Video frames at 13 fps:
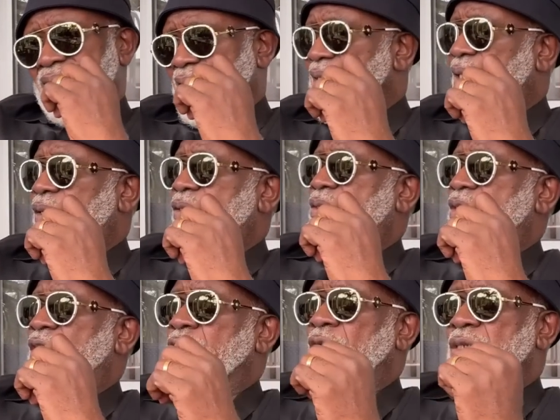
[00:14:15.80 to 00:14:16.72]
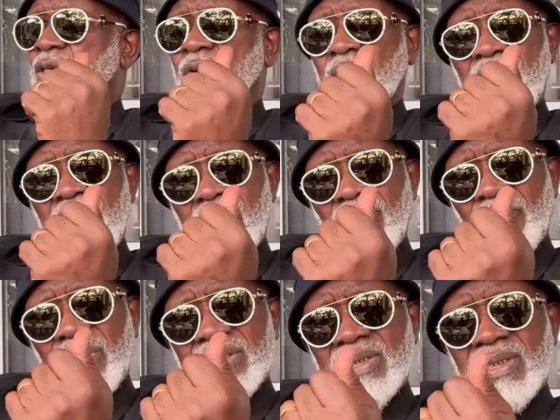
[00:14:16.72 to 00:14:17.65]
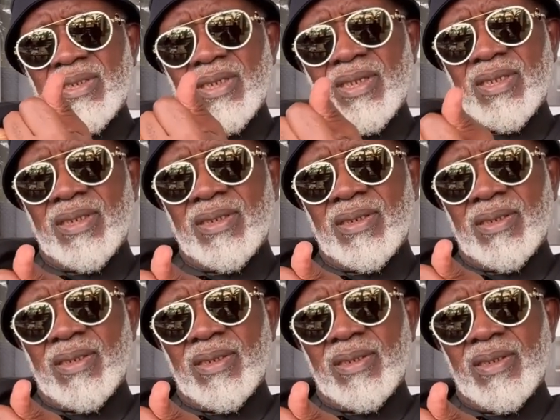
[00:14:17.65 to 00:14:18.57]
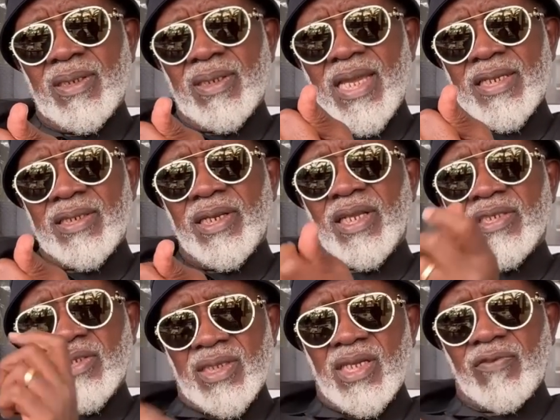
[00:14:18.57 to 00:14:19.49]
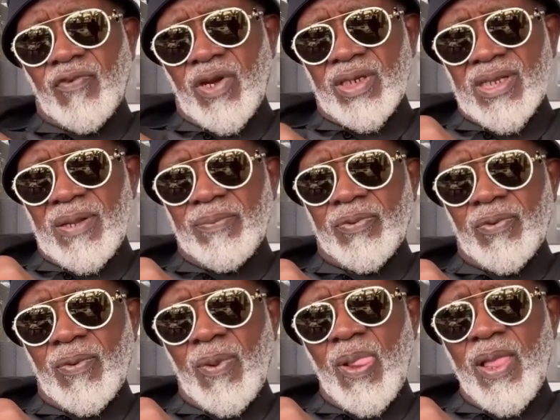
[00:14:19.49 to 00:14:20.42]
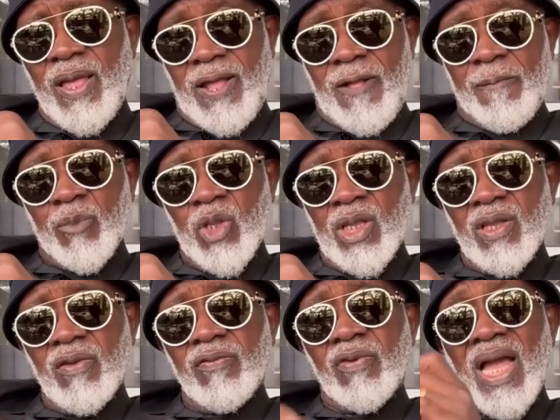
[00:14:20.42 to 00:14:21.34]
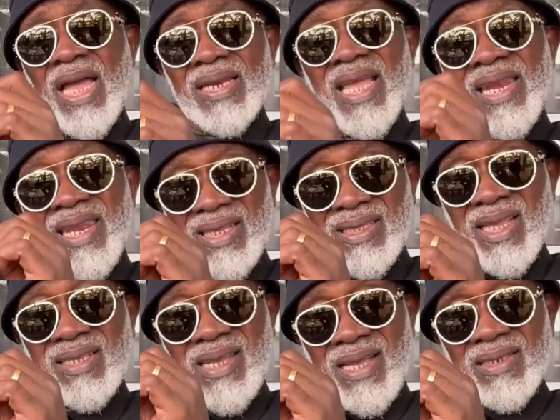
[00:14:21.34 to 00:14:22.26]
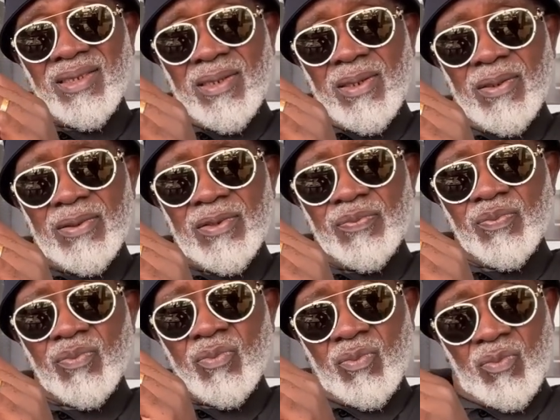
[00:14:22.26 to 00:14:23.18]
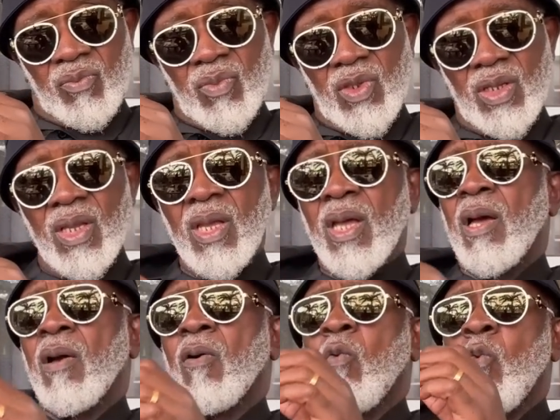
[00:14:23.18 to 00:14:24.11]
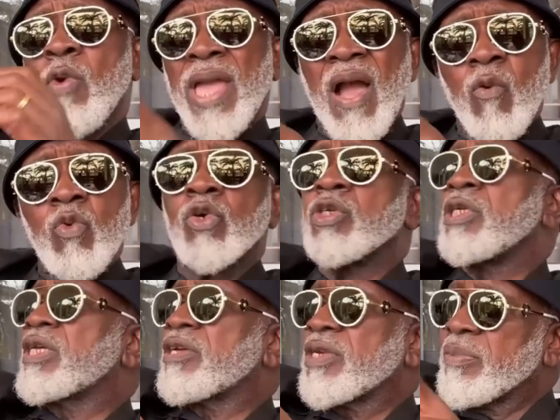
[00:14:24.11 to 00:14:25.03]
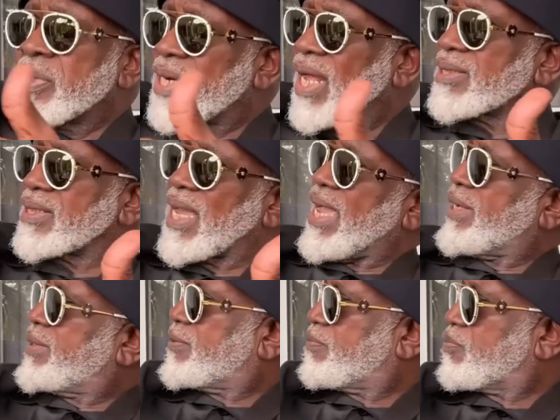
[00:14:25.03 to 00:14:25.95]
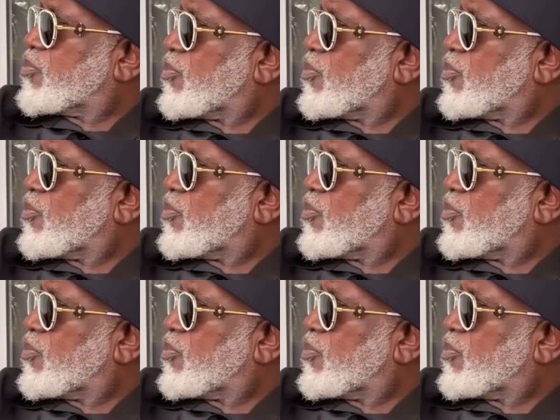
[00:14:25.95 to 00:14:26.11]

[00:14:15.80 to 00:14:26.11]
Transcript: councillors in all the local governments in in eh, in, in, a, in a state, for example, huh? have elected councillors, hmm? where will the criminals hide?